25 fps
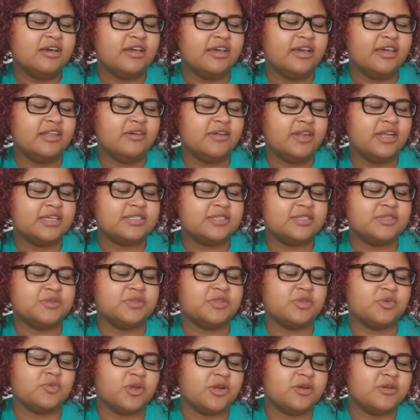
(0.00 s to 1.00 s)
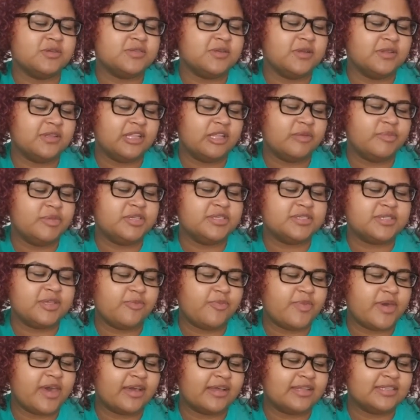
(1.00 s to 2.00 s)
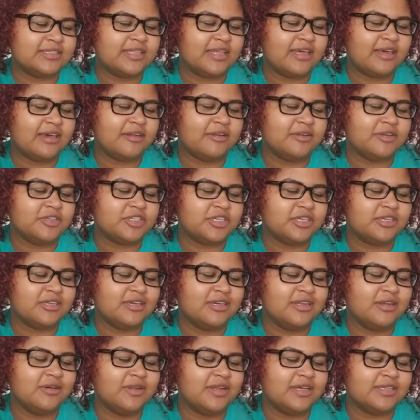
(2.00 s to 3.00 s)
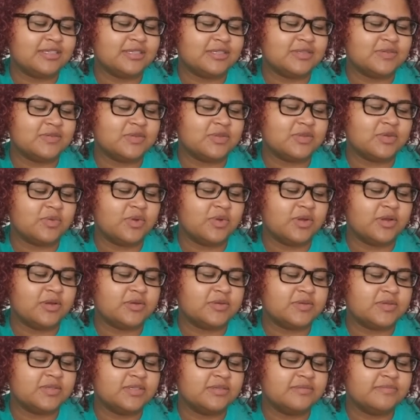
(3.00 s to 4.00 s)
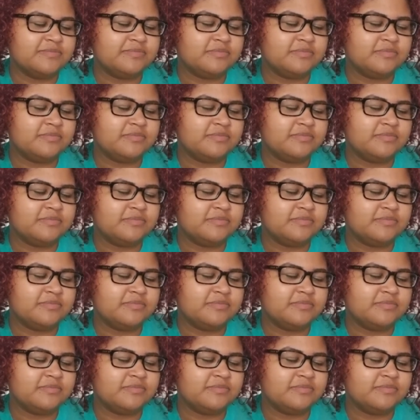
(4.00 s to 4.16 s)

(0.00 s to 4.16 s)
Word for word: I know it has to do with the rose. Hold on, let me just get back into that energy. I know it has to do with the rose.